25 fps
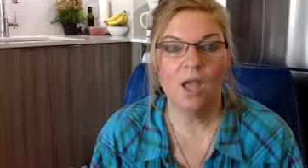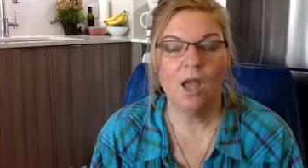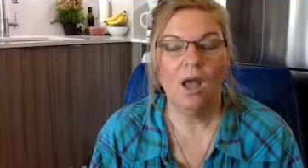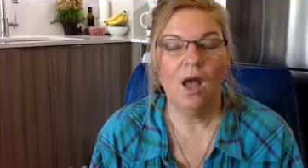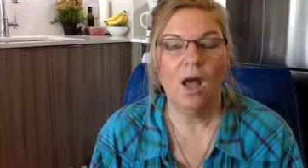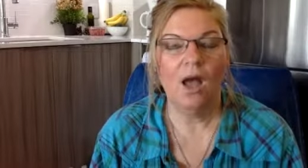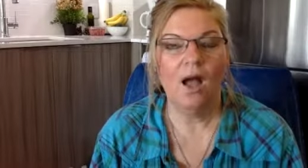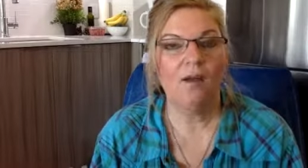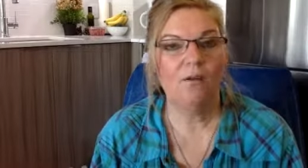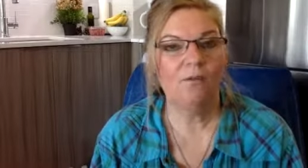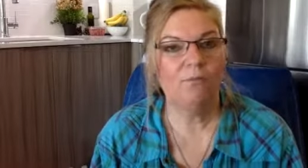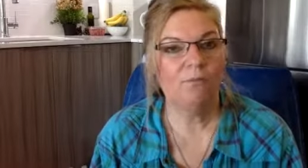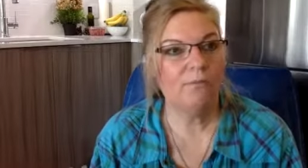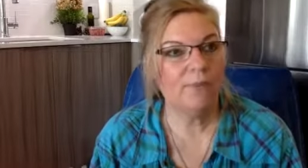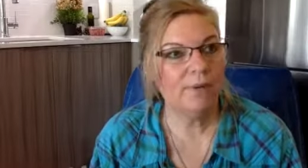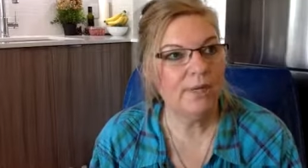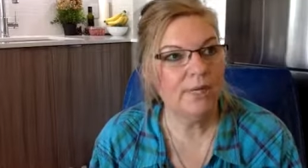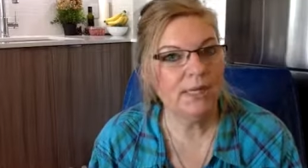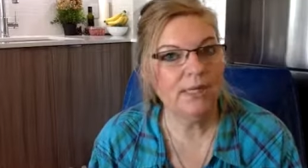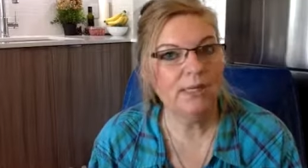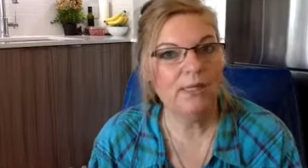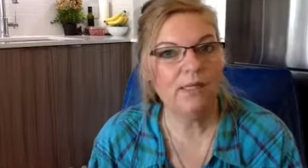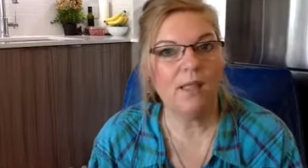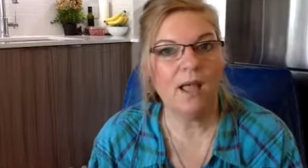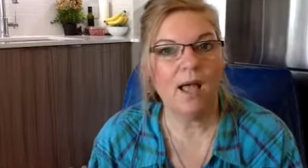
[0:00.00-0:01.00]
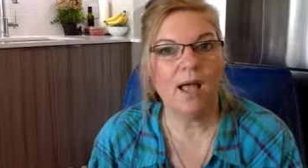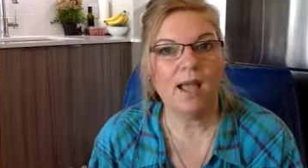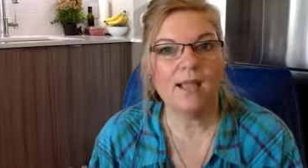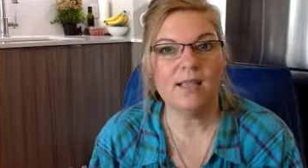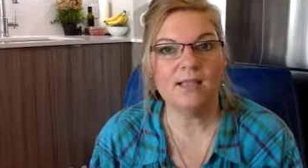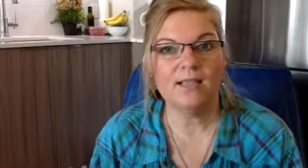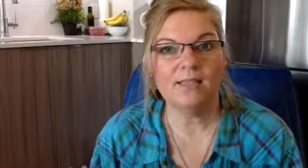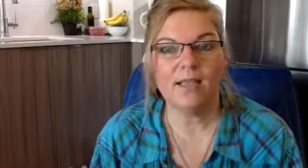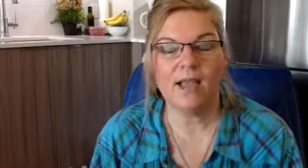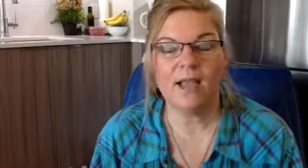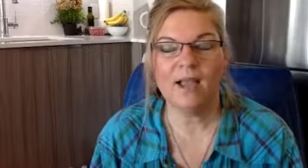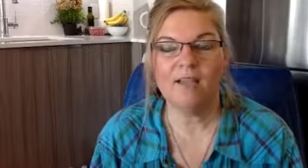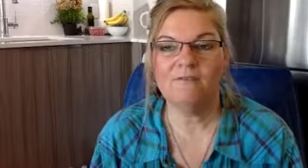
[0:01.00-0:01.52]
I realize
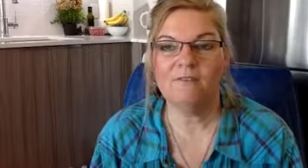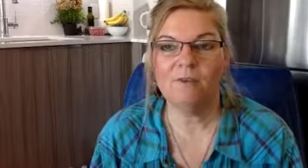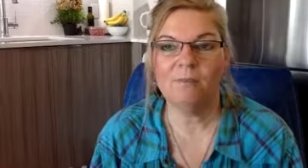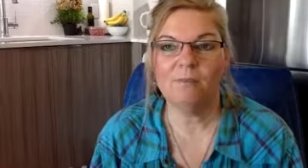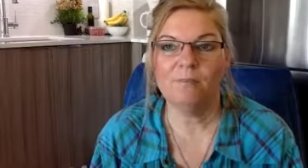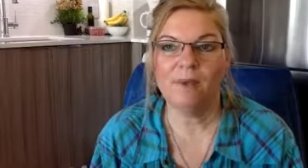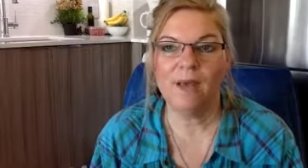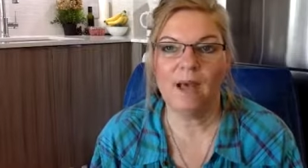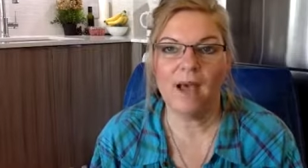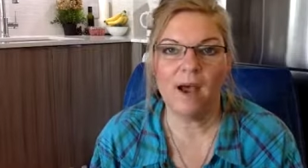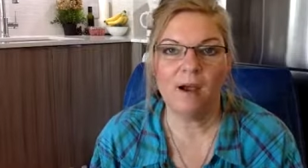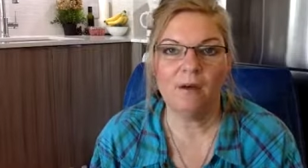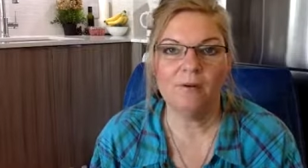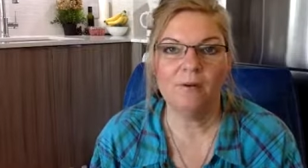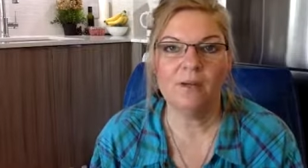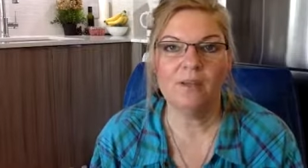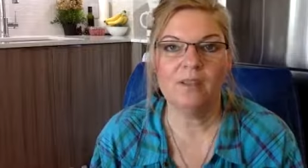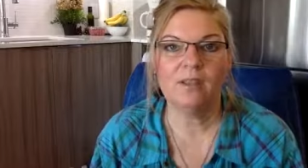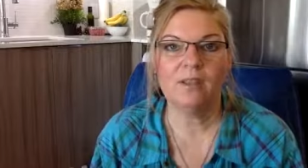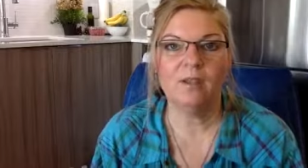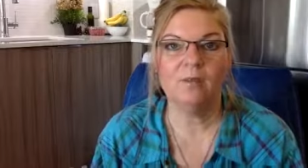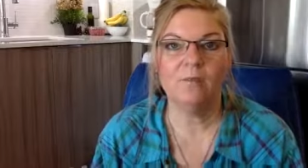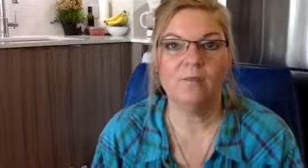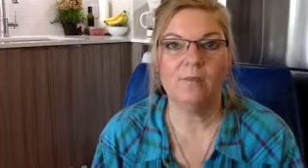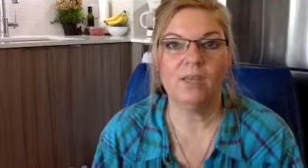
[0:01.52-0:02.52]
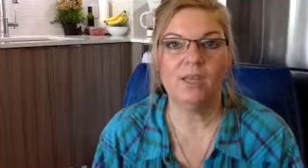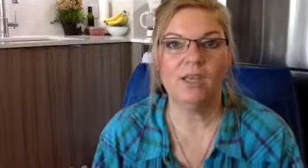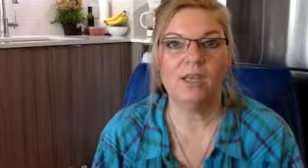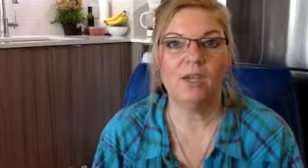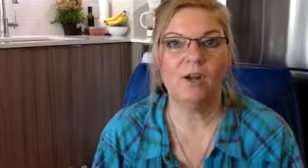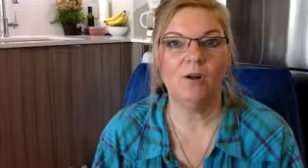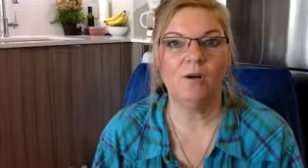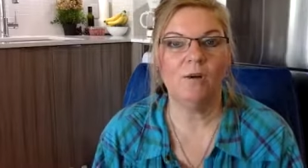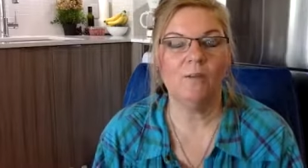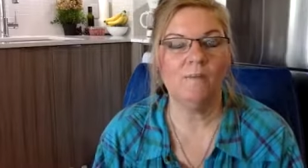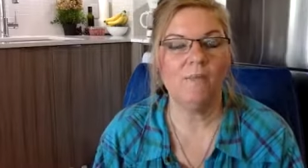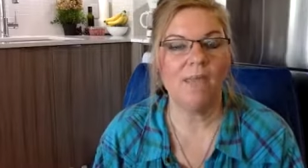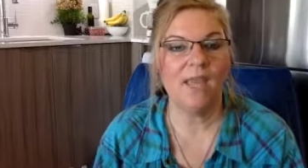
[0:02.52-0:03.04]
I've empowered them and, you know,
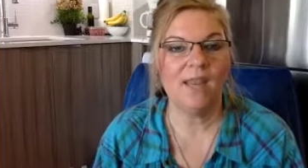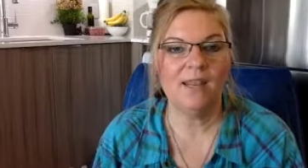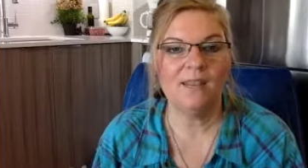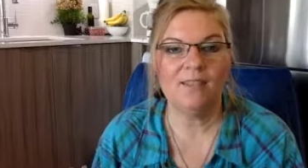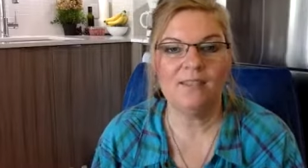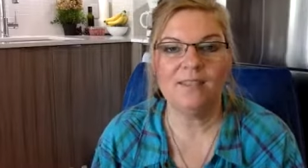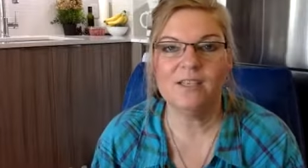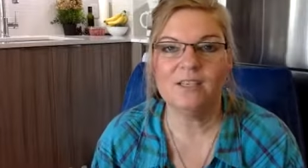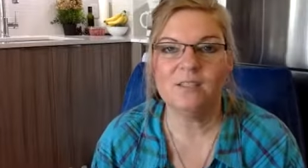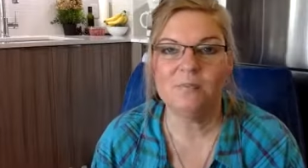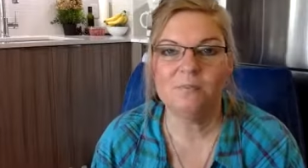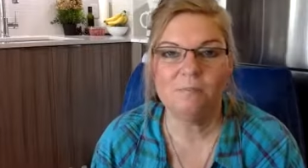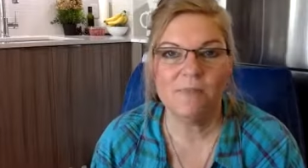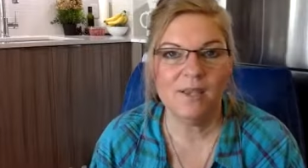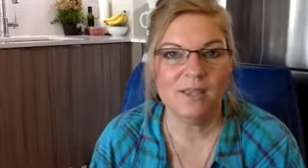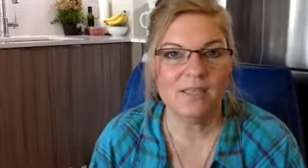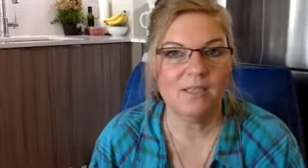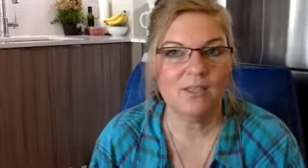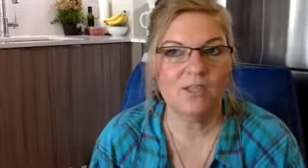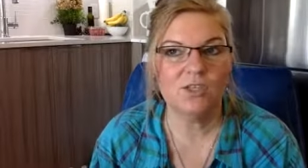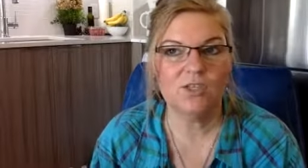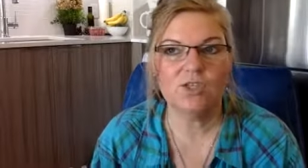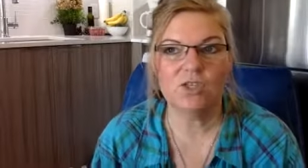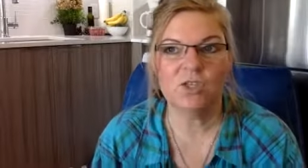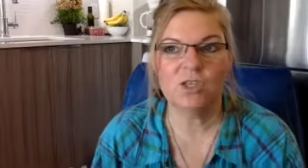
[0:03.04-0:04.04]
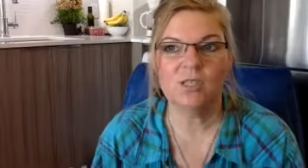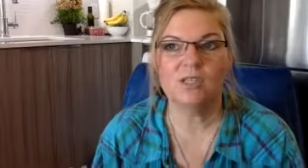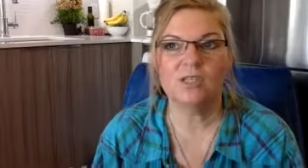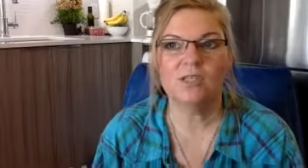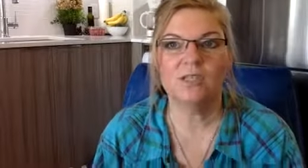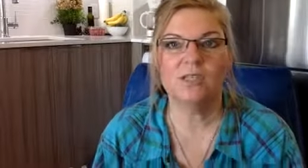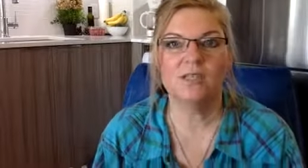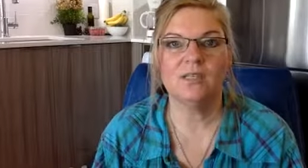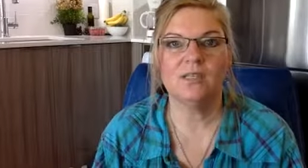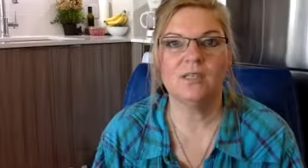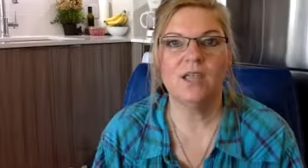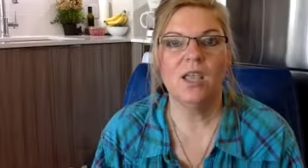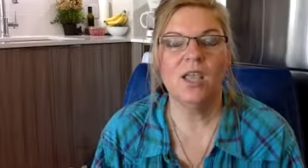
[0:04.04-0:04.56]
I'm getting these messages
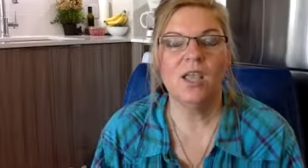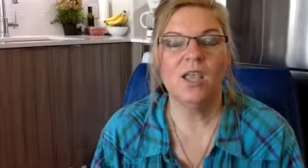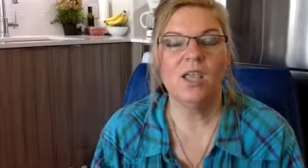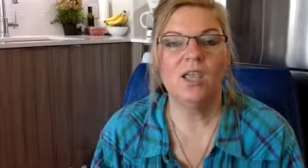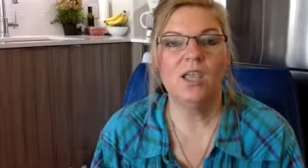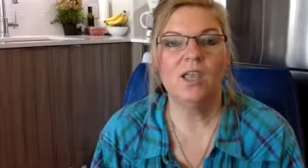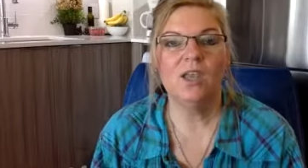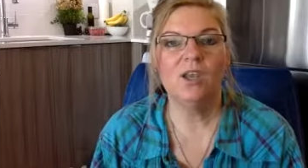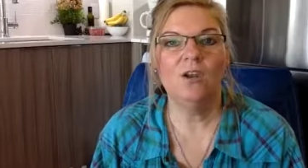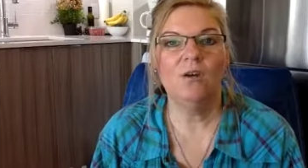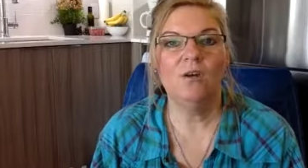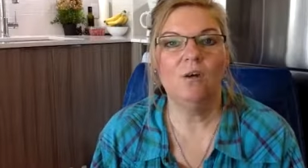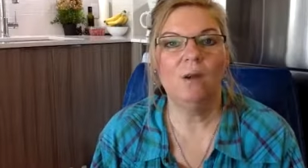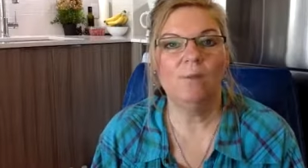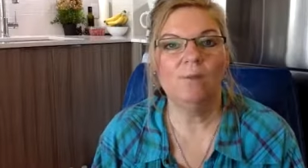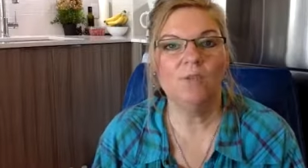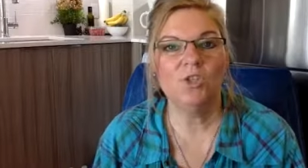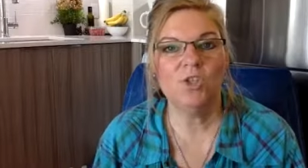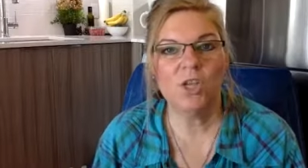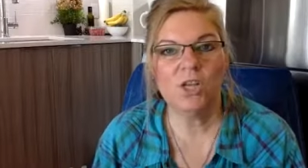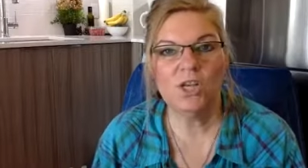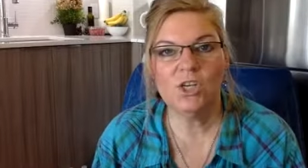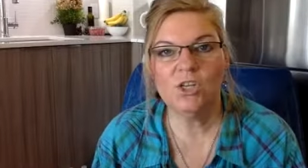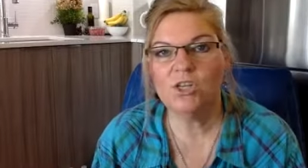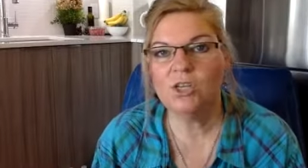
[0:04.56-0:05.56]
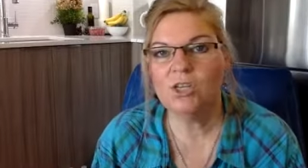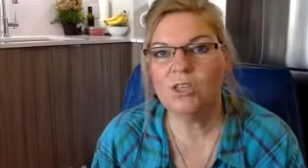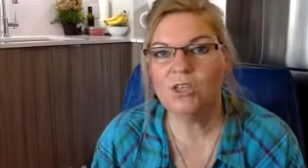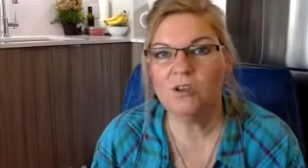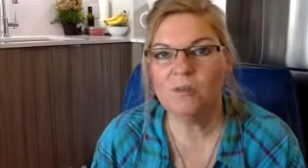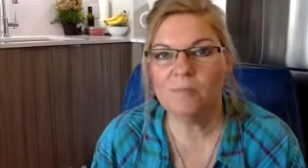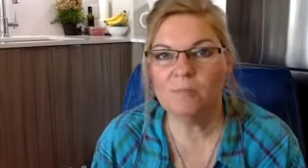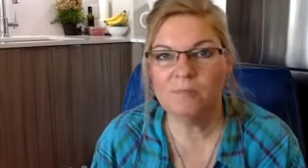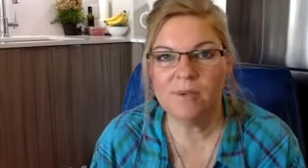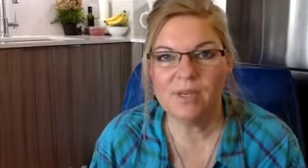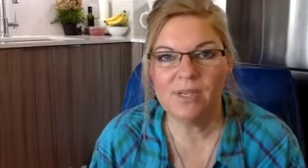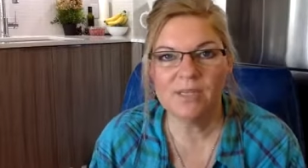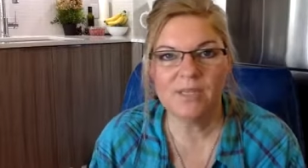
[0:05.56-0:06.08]
and, you know, I'm changing their
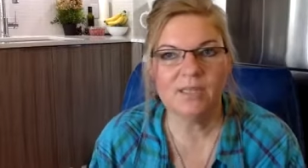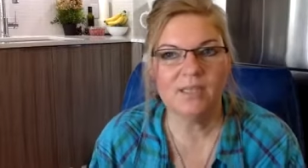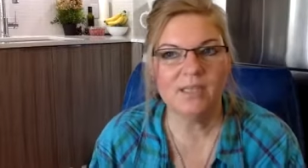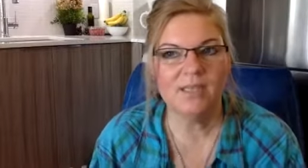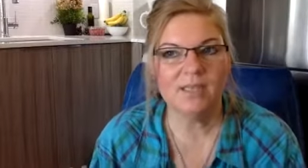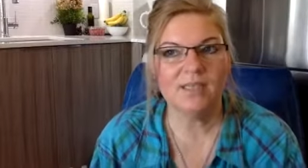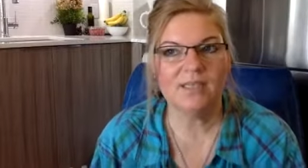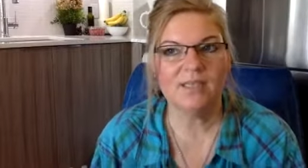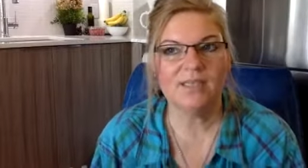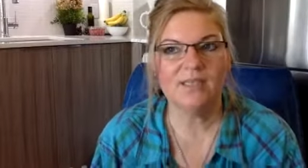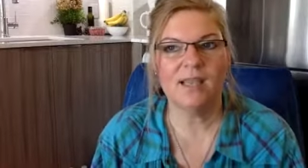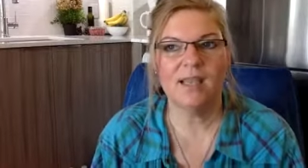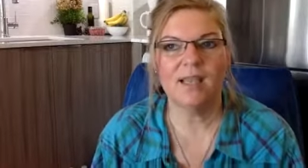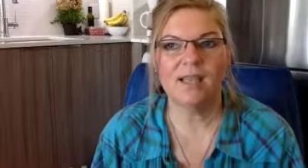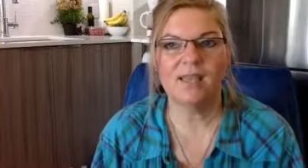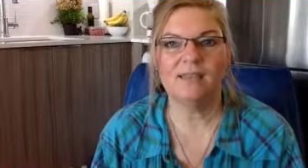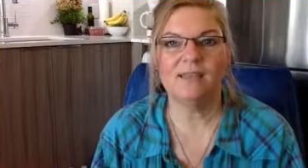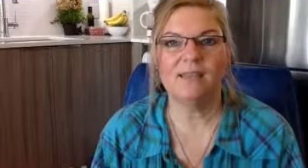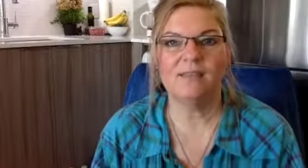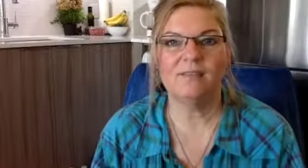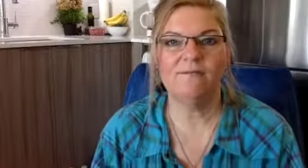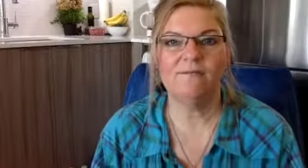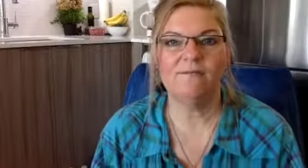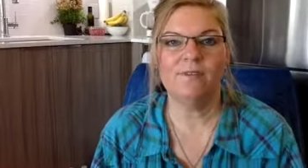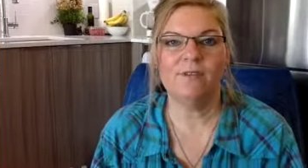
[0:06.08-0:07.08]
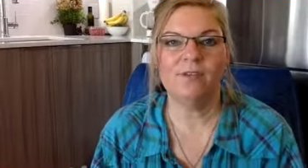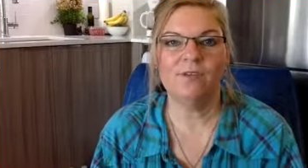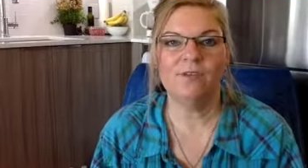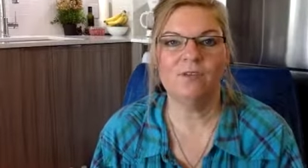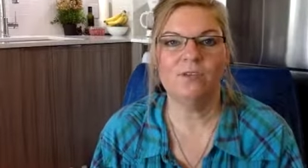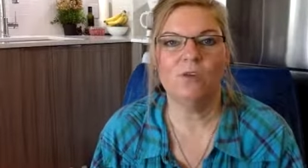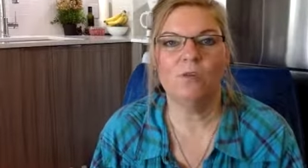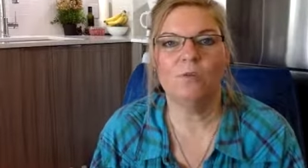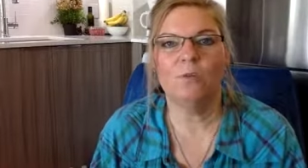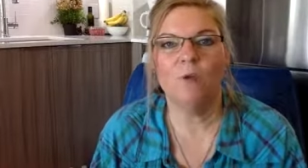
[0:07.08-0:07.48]
business and they feel so